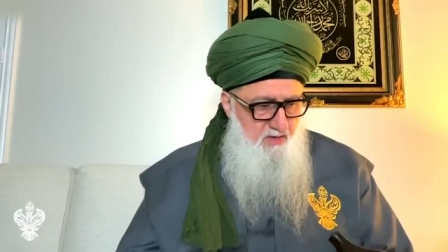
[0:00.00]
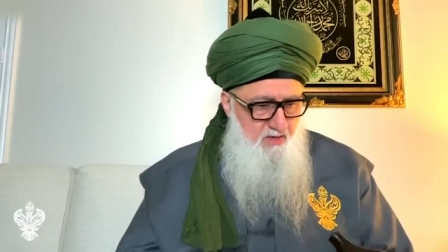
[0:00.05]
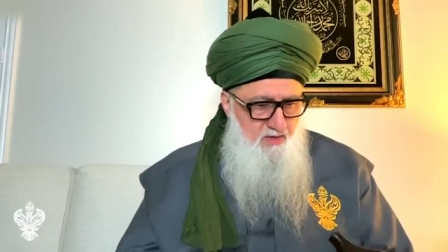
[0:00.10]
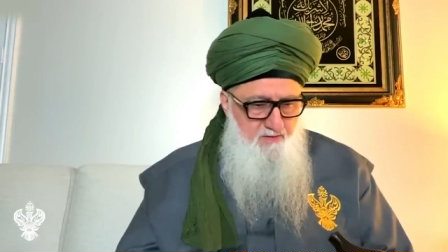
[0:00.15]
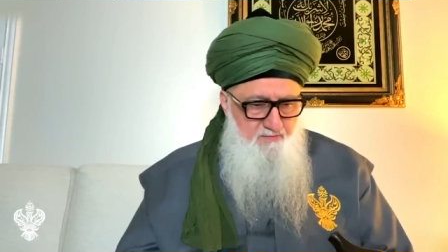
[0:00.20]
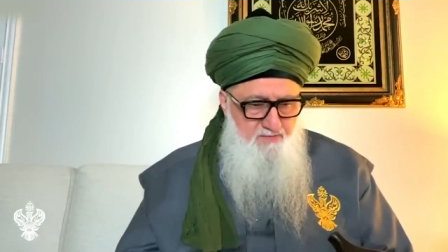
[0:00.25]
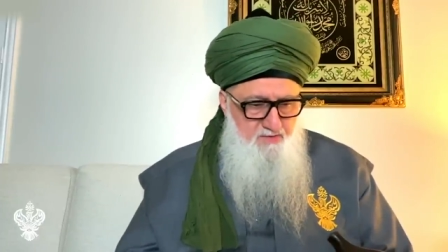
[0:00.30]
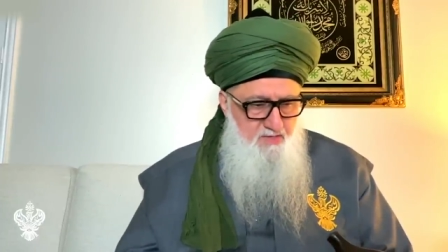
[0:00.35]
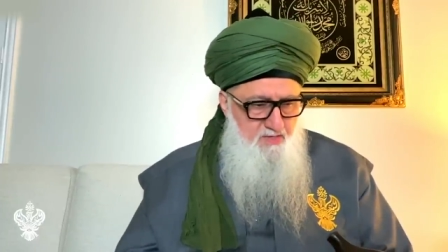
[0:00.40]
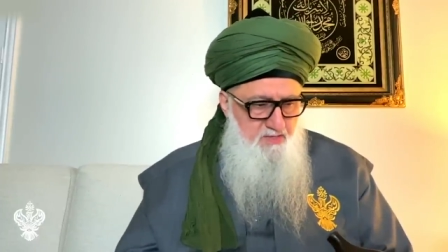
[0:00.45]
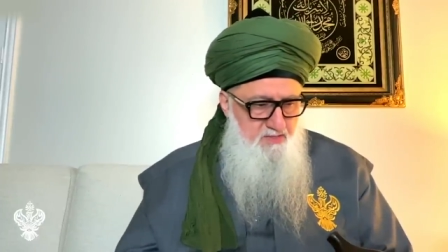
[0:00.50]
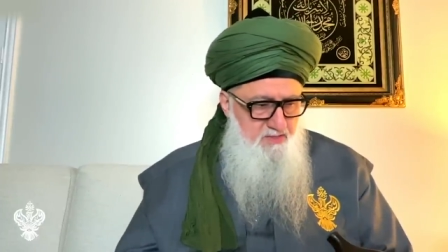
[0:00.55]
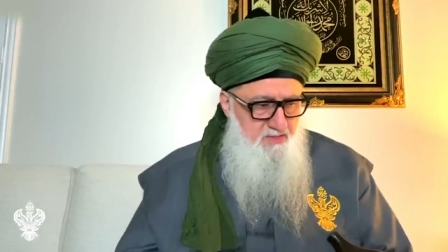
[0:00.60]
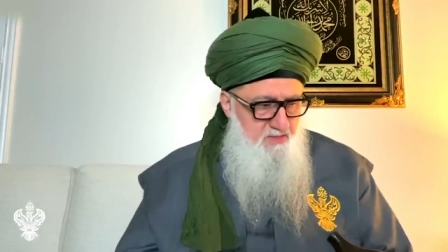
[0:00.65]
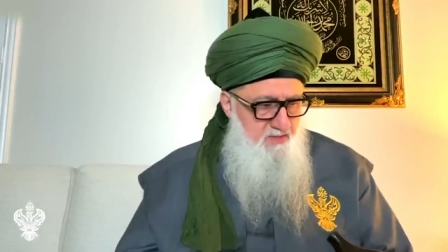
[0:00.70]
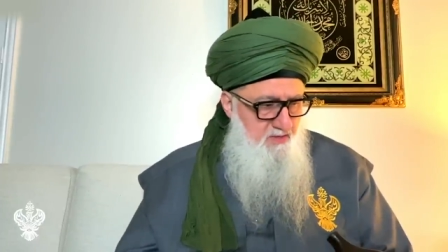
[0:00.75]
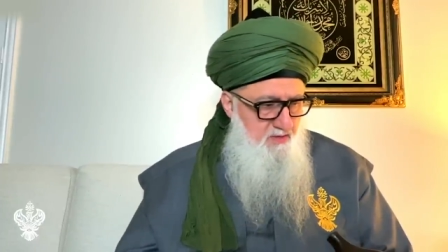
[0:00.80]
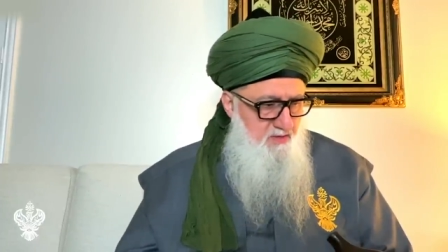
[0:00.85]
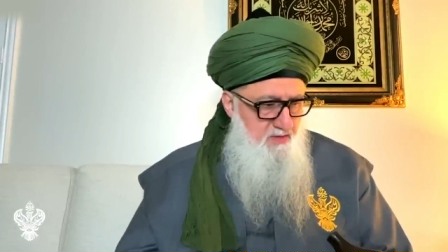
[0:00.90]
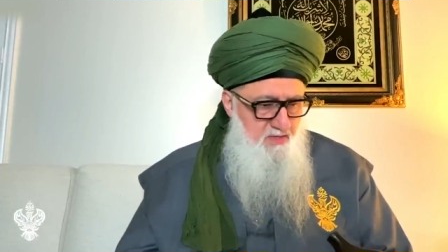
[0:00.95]
gives
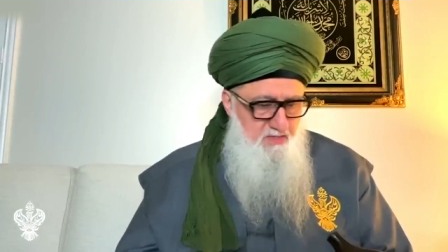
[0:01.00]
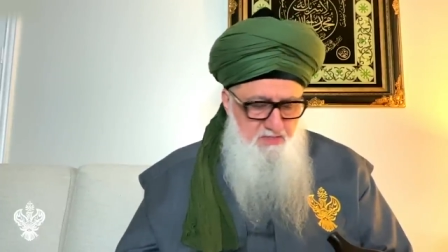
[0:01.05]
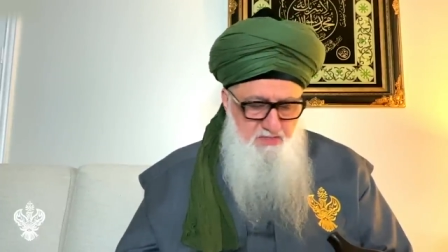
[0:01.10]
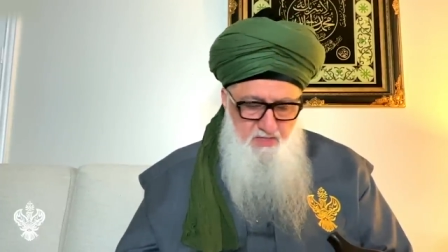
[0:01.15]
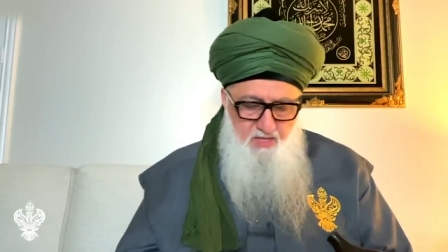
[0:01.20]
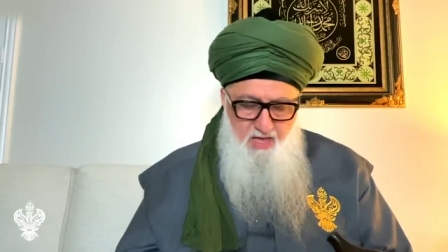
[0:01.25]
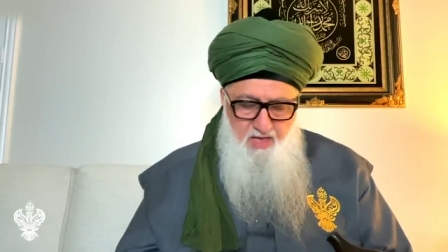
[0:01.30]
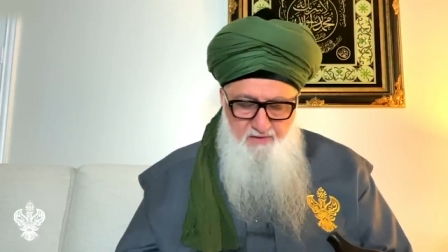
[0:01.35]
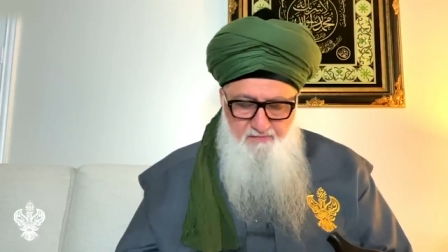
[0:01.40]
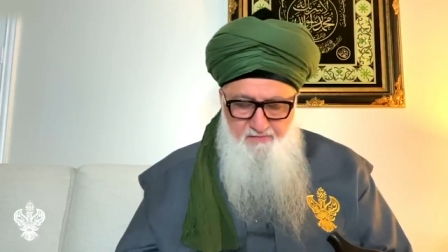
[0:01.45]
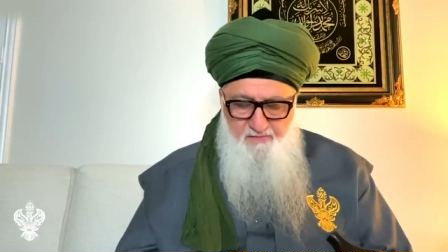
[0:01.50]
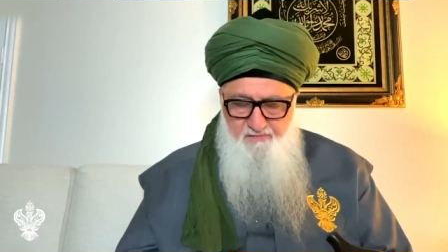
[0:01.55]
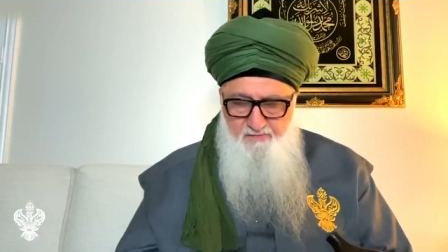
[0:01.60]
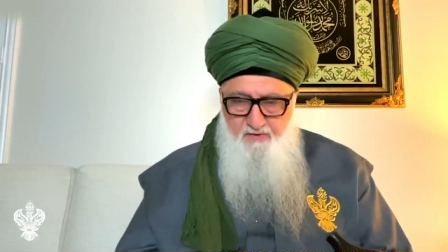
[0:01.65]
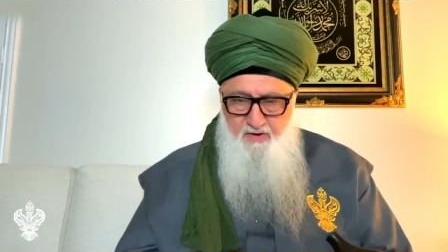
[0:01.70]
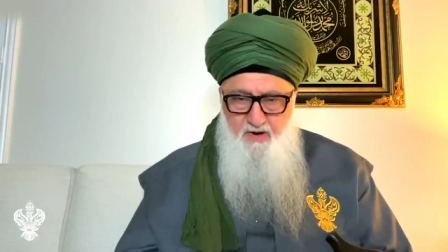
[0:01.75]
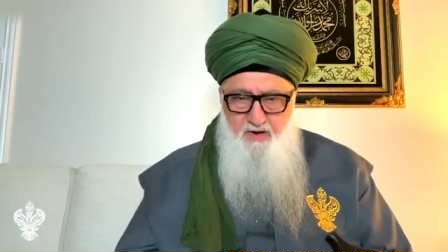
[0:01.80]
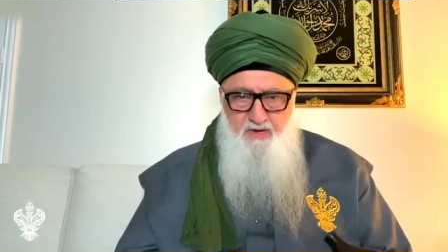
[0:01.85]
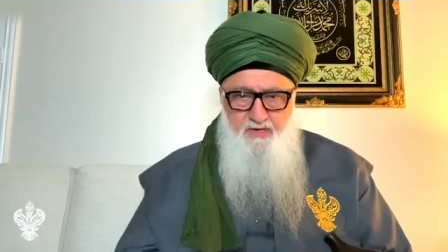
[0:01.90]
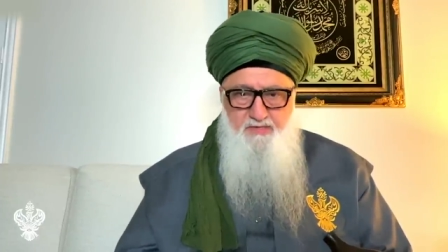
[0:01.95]
us this life of
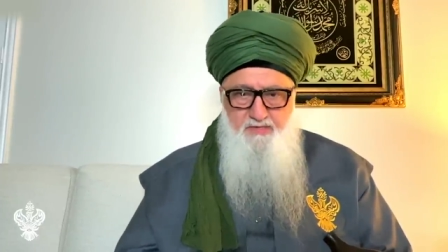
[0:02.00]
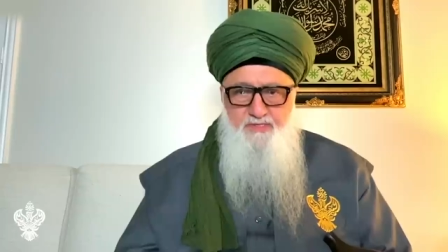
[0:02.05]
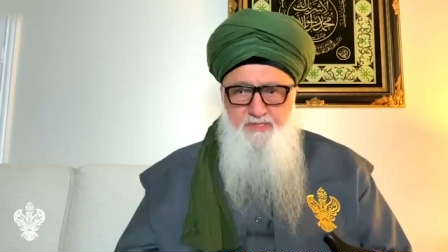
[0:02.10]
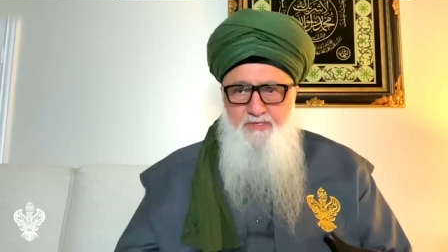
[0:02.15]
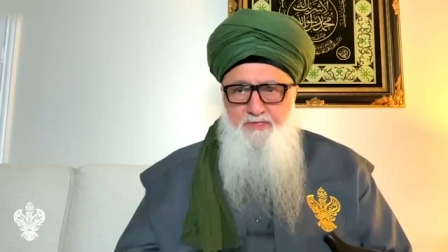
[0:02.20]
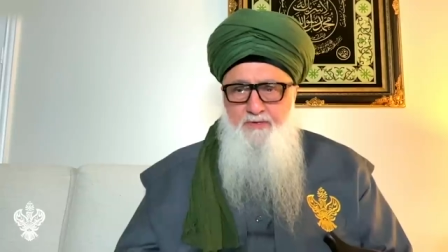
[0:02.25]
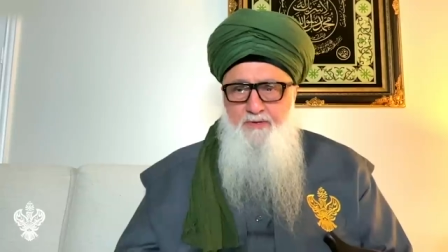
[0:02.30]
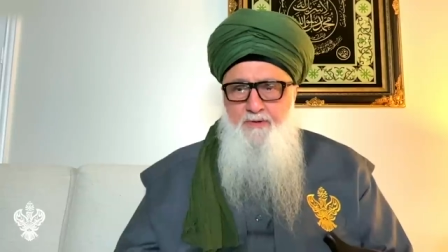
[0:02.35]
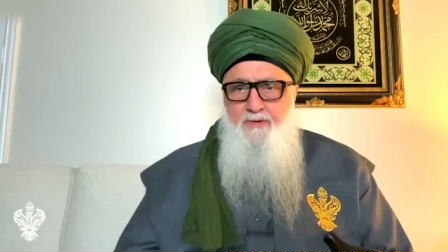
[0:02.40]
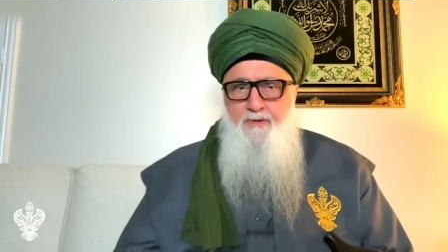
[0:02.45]
ours,